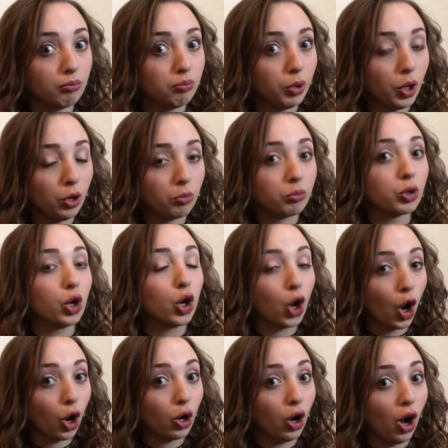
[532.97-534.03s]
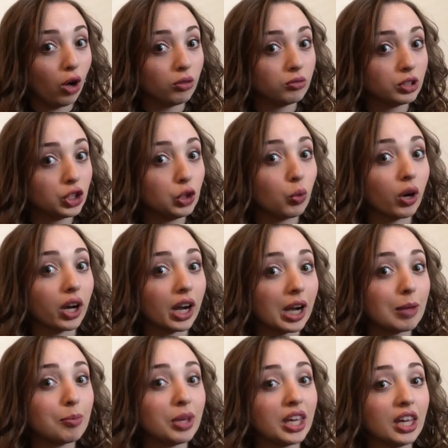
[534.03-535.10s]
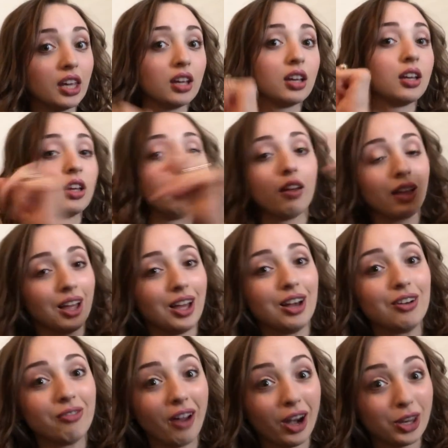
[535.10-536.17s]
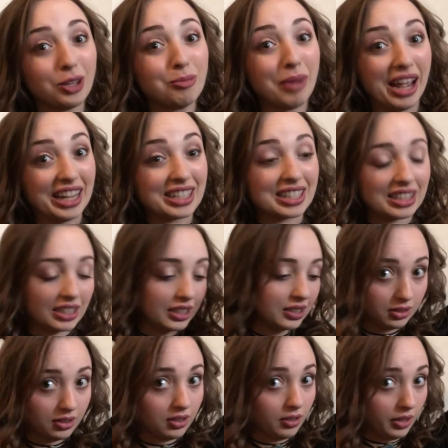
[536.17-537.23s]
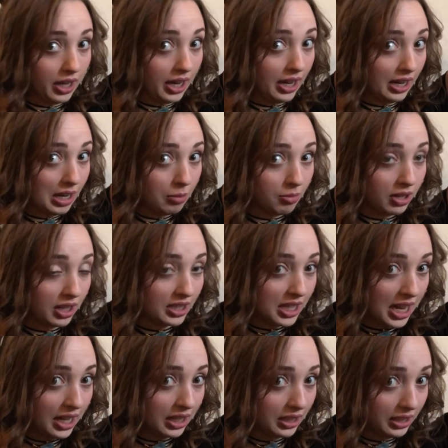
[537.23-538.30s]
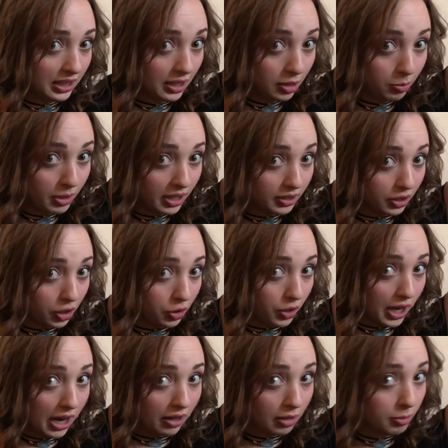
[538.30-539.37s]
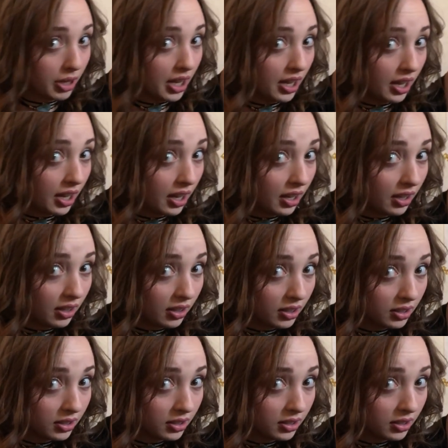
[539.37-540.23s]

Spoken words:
boom, girl, you are gonna be volumized. Okay, and I'm gonna take a little bit at the crown of my head.